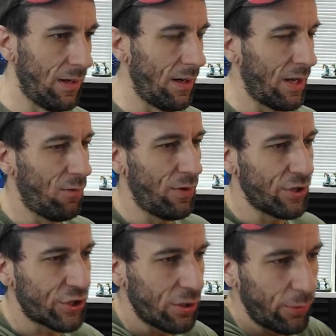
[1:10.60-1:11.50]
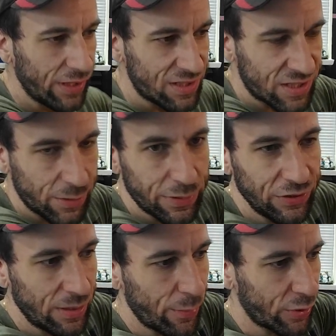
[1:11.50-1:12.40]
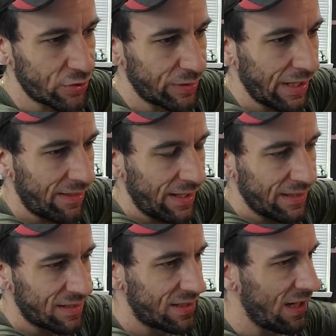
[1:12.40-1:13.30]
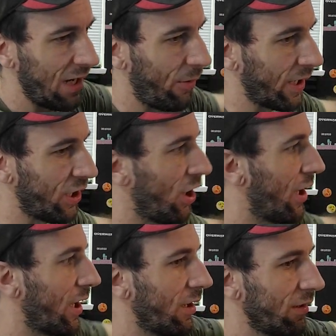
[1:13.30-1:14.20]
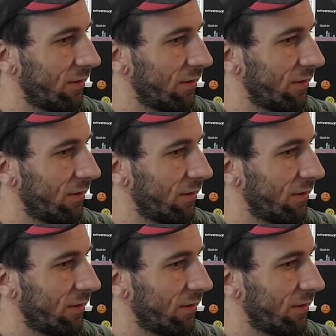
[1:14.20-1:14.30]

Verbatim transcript: I don't want to show any serial numbers or anything to see how I got it.